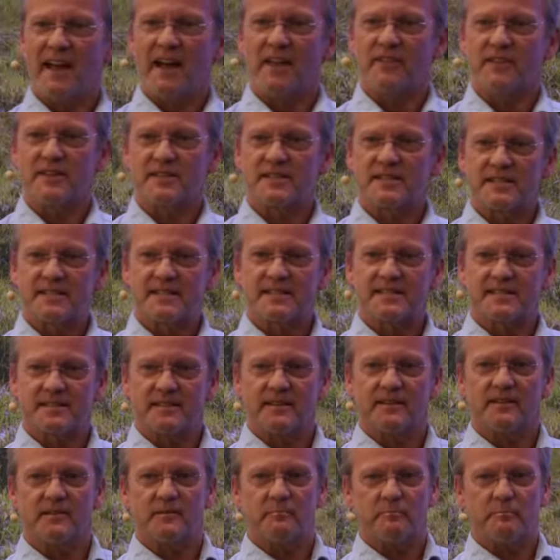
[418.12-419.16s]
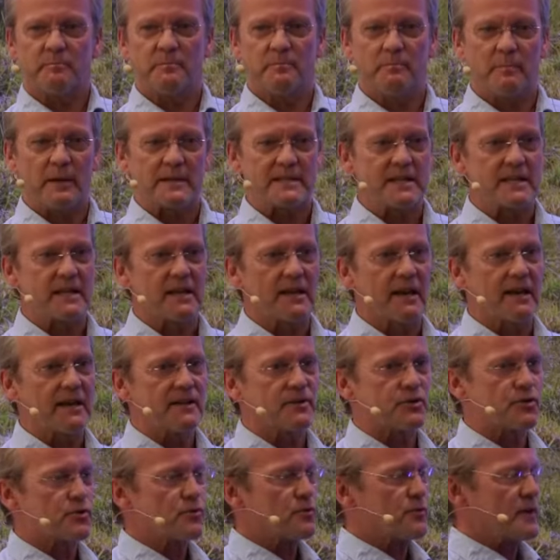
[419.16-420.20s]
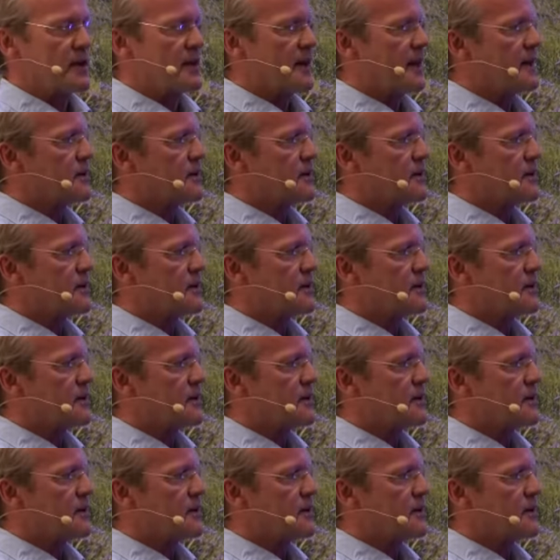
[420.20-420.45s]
And this is particularly true in